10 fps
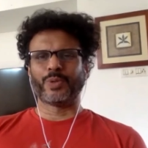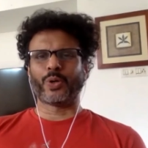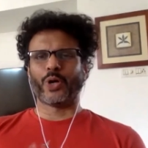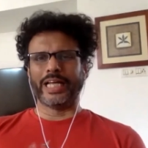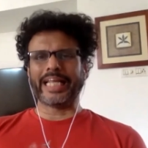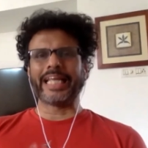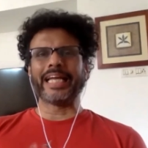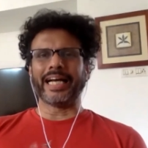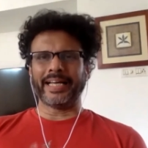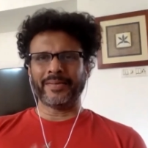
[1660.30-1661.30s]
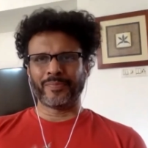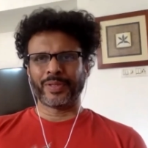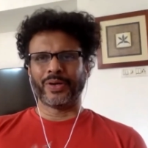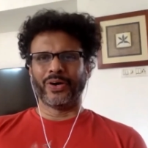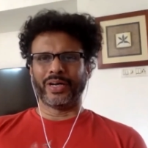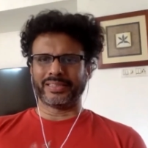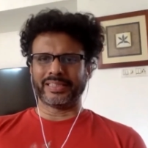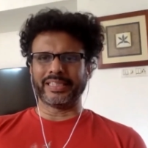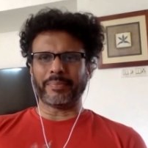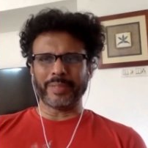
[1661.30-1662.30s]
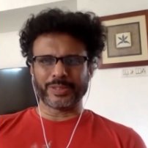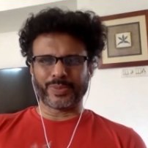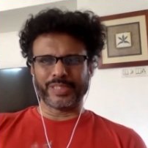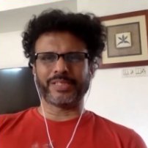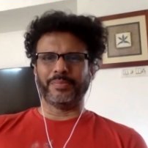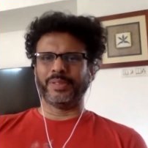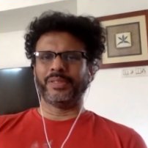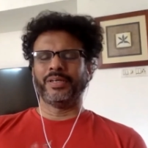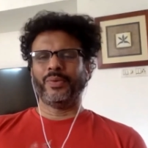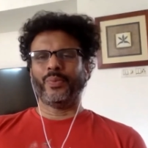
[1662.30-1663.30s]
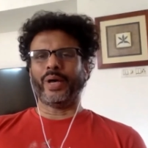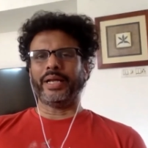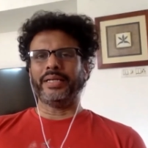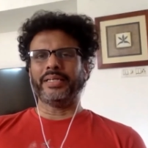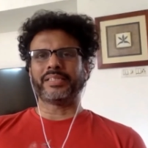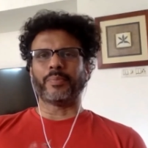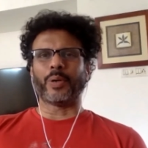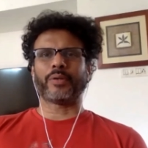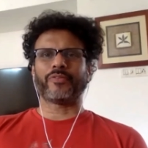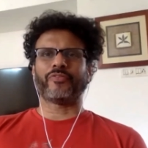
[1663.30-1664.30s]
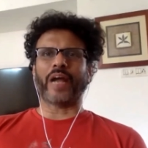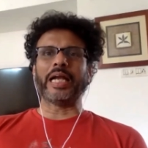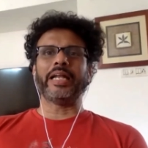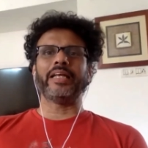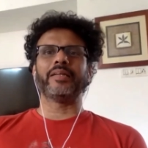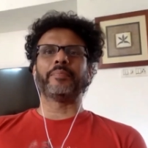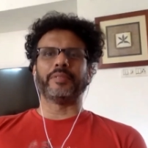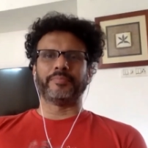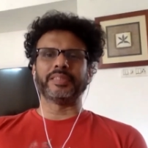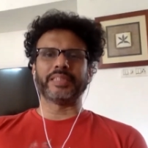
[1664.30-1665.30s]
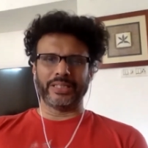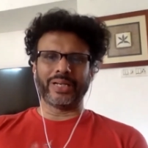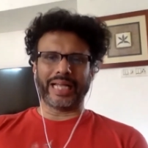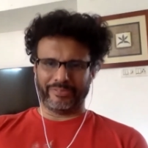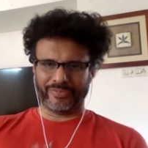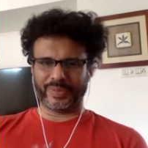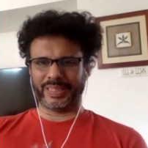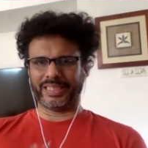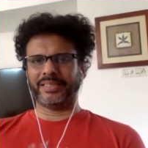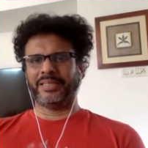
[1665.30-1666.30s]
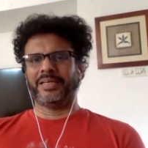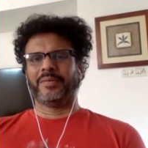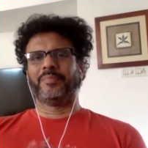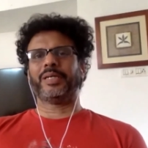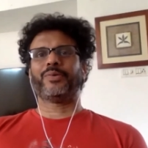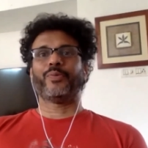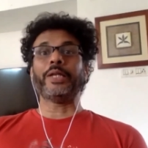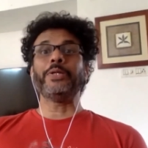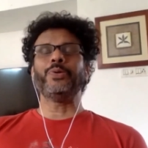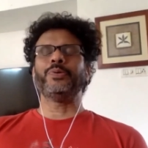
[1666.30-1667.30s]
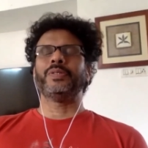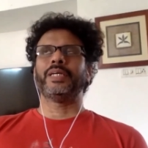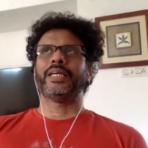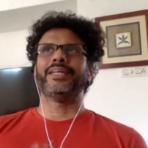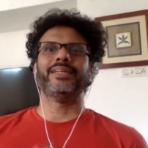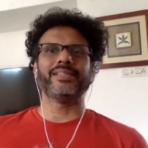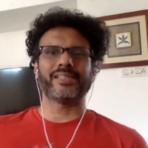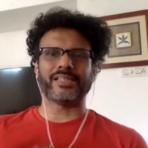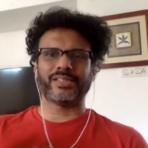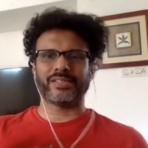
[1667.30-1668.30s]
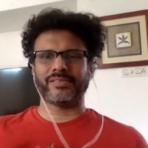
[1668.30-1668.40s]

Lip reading: called Ikigai, or it's a Japanese principle, wherein it's about finding the purpose in your life. Okay? But when you hear such